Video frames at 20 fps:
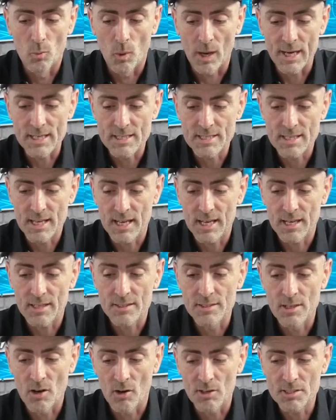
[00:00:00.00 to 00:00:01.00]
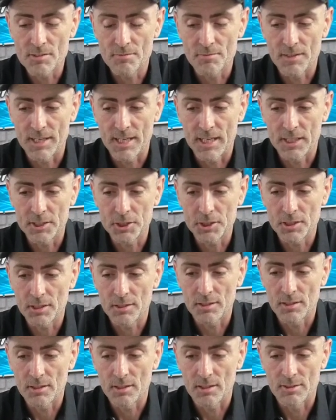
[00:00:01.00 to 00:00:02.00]
Weight it, nice
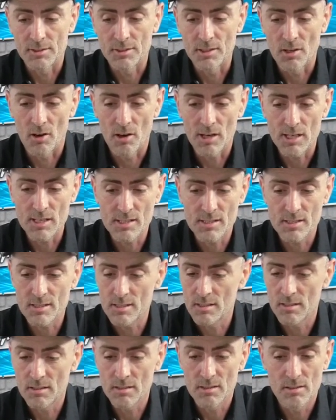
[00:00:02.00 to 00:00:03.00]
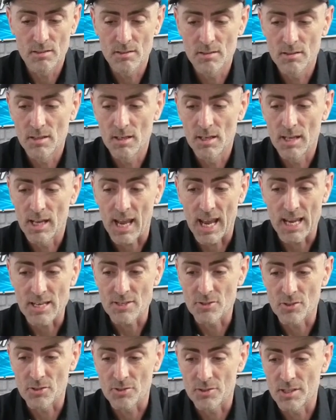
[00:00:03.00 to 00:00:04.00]
finish, nice.
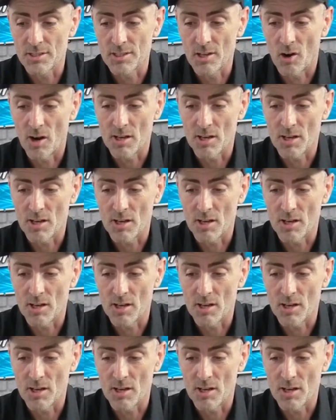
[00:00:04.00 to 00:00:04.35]
It's just a